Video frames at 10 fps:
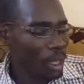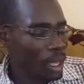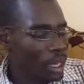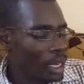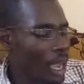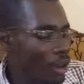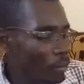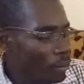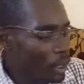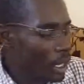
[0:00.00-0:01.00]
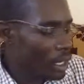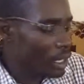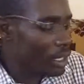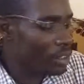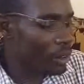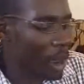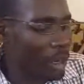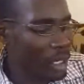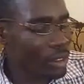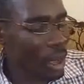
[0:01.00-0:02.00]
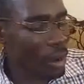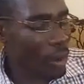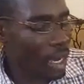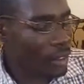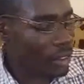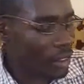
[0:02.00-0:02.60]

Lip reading: Now, this one is our ones,